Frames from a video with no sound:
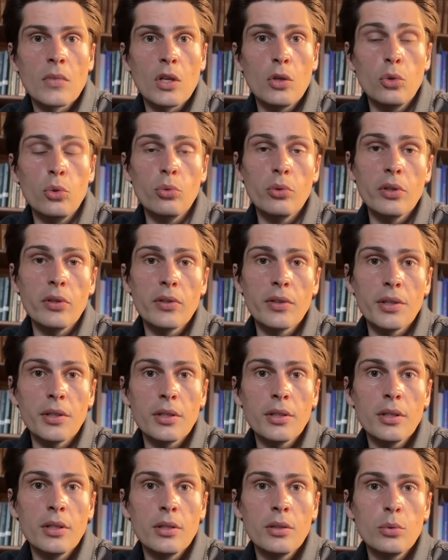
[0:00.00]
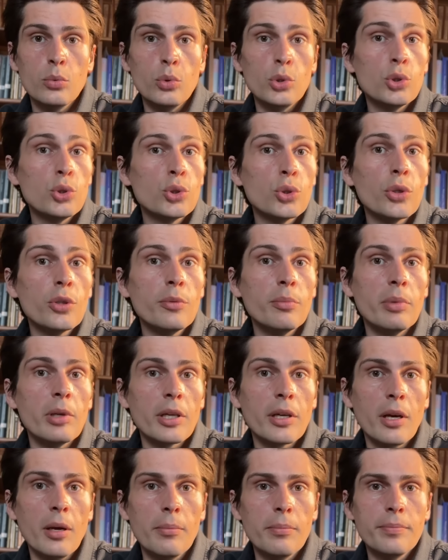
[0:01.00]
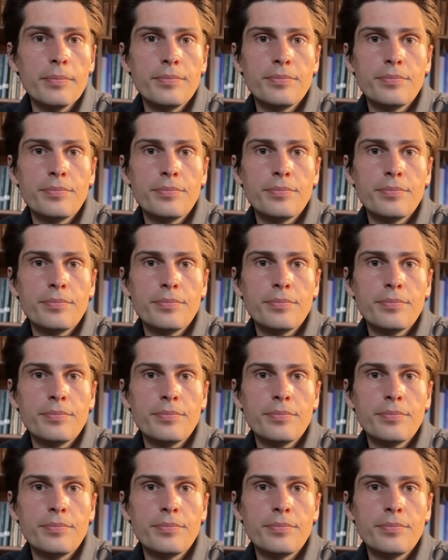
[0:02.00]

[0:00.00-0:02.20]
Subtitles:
who we think we should become.